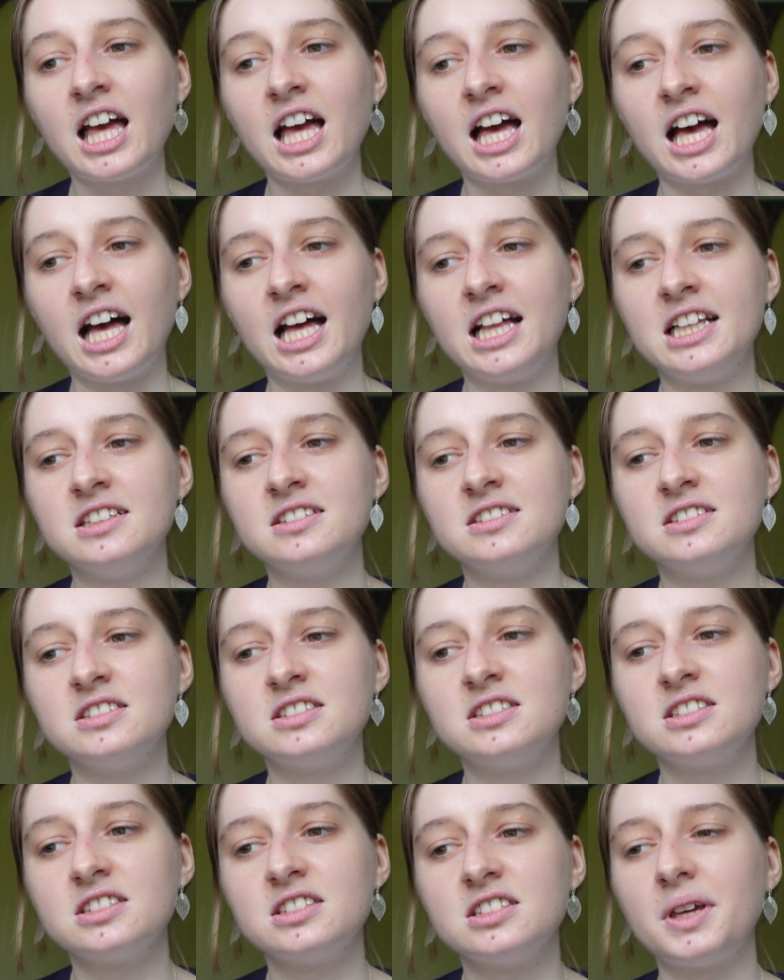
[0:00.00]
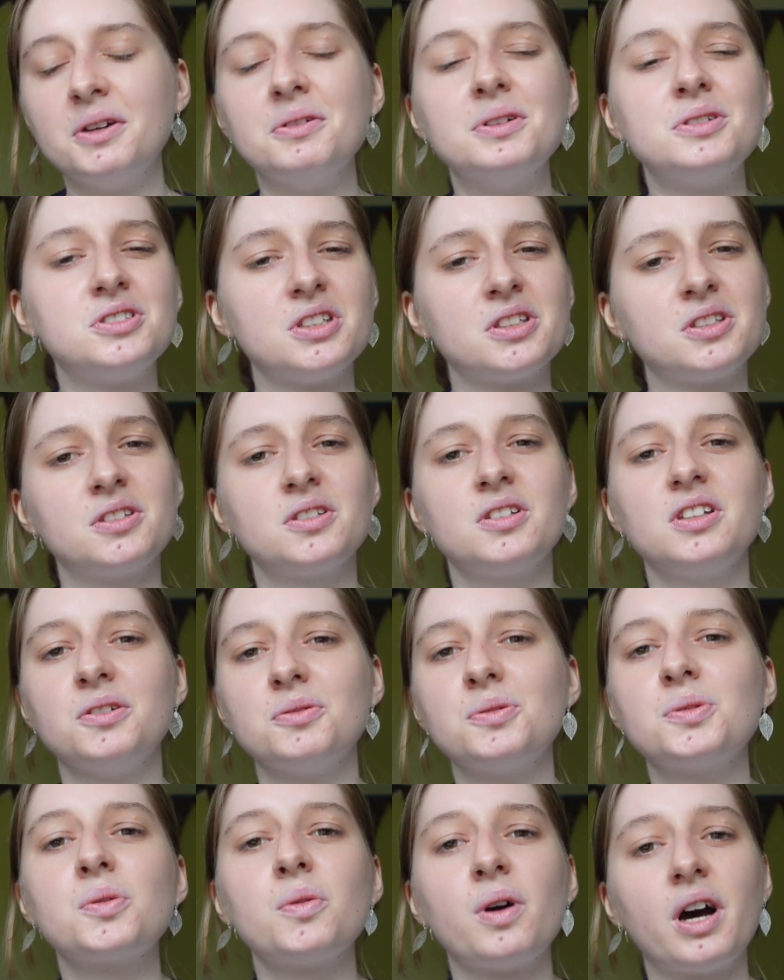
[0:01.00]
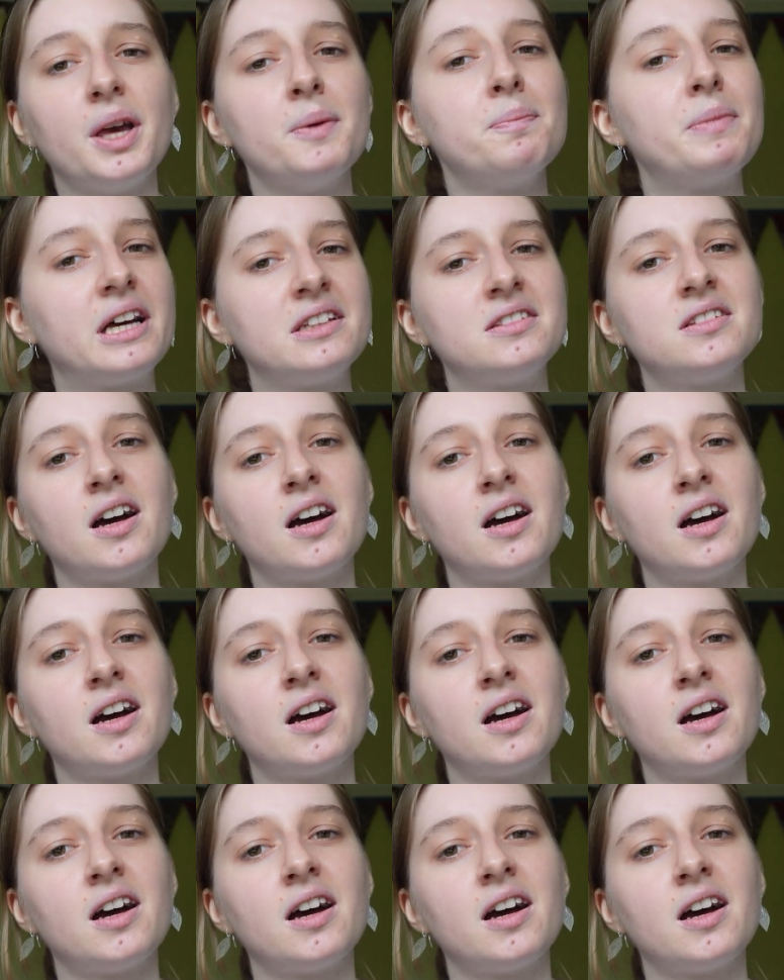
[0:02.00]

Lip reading: and it was quite a bad